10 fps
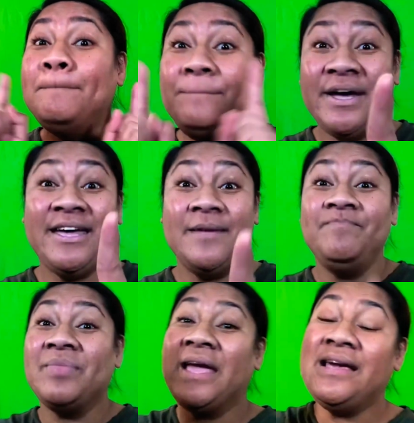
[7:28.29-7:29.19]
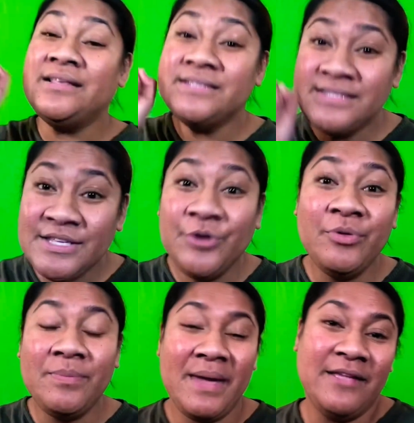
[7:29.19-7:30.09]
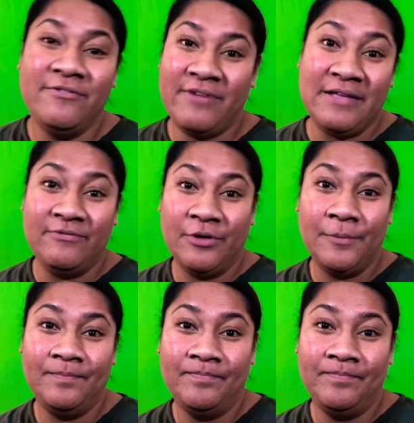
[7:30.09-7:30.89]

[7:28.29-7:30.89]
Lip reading: but he still remained faithful.